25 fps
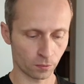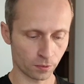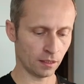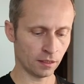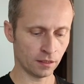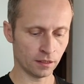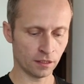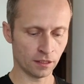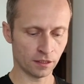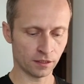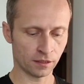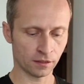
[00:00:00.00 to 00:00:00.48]
In
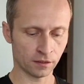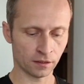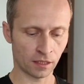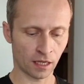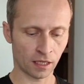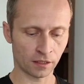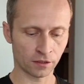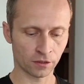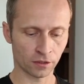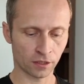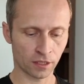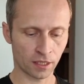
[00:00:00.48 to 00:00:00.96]
this
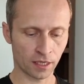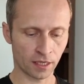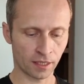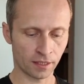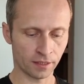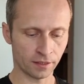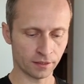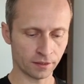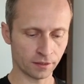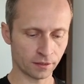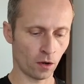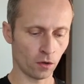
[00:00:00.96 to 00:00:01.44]
another
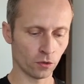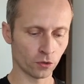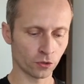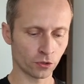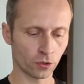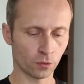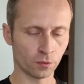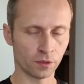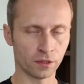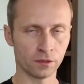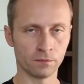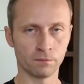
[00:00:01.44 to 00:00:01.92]
case, also
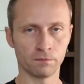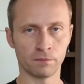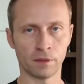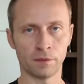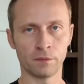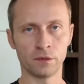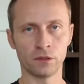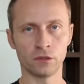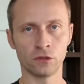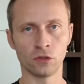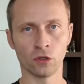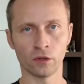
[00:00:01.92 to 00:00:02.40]
we maybe
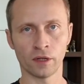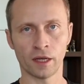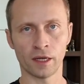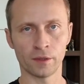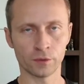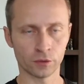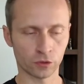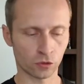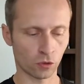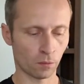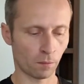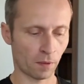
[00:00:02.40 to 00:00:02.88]
don't have
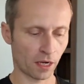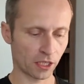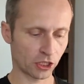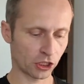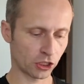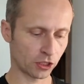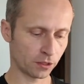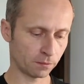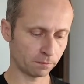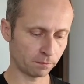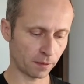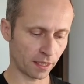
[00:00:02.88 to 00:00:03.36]
so much
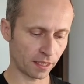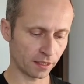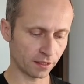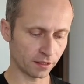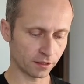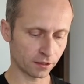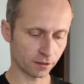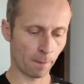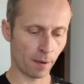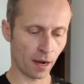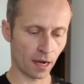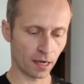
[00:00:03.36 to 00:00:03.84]
space,
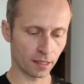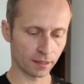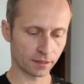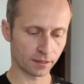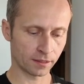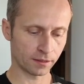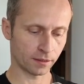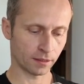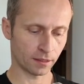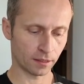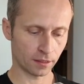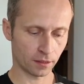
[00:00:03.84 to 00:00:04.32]
but